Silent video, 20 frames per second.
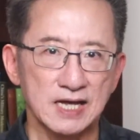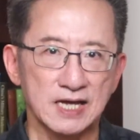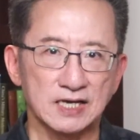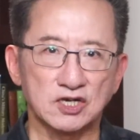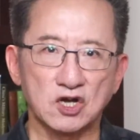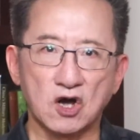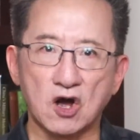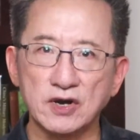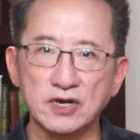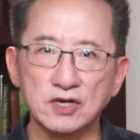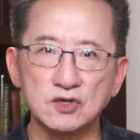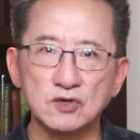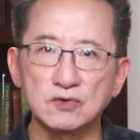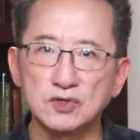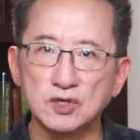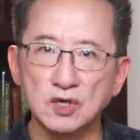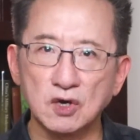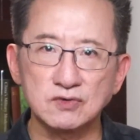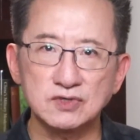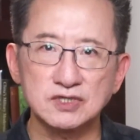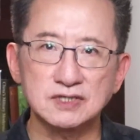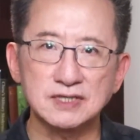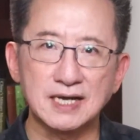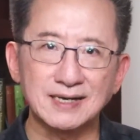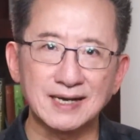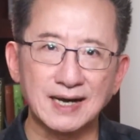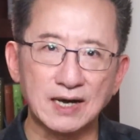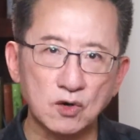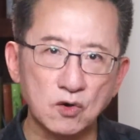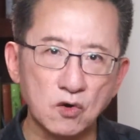The article notes
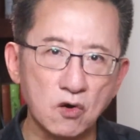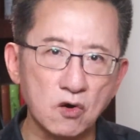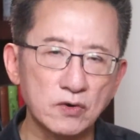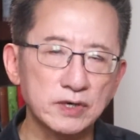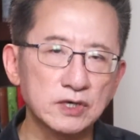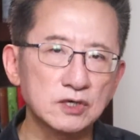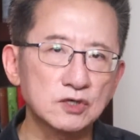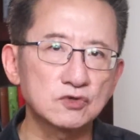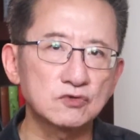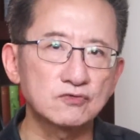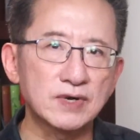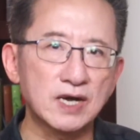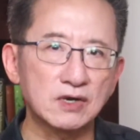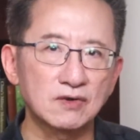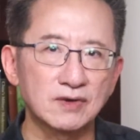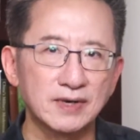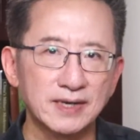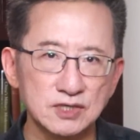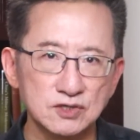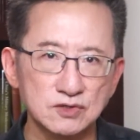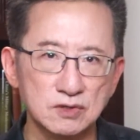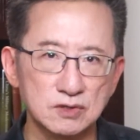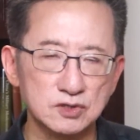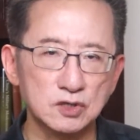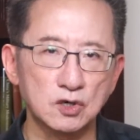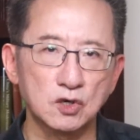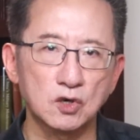that according to regulations,